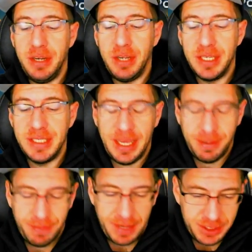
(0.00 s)
you can take
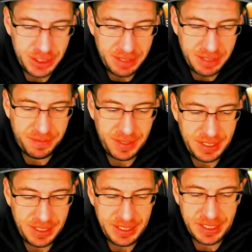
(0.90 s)
advantage of
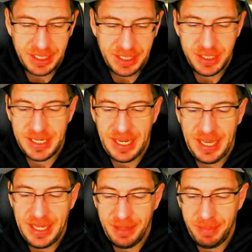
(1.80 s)
the glitches
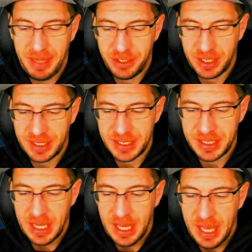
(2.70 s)
in the
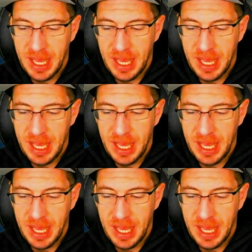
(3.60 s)
matrix.